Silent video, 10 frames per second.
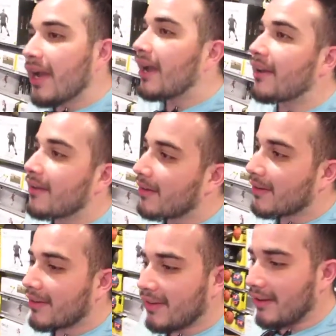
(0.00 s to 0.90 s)
gotta,
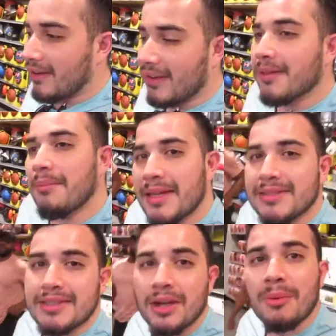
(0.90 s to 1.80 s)
you know, get the
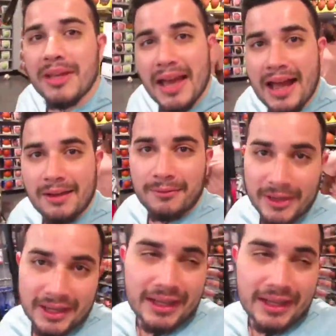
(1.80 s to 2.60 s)
best deal we can